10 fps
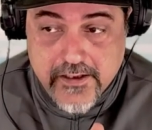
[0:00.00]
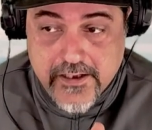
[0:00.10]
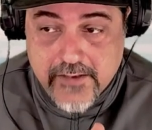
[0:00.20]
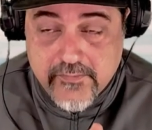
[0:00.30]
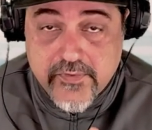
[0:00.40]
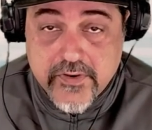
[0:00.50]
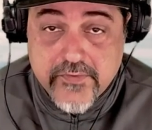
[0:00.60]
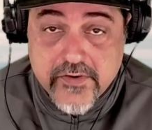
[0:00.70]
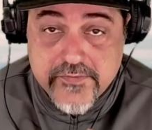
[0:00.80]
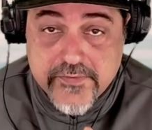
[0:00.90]
um, for the
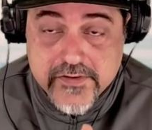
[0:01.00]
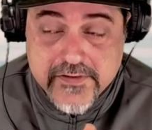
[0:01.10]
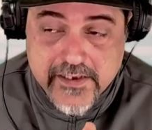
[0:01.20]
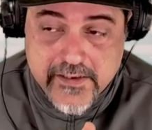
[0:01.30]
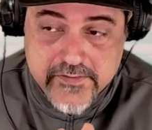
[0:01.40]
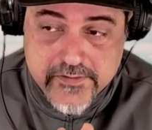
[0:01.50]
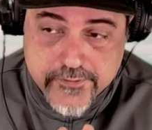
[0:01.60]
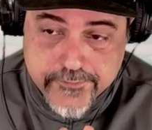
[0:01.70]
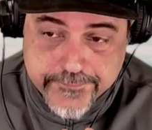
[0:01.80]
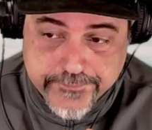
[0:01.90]
very first time. So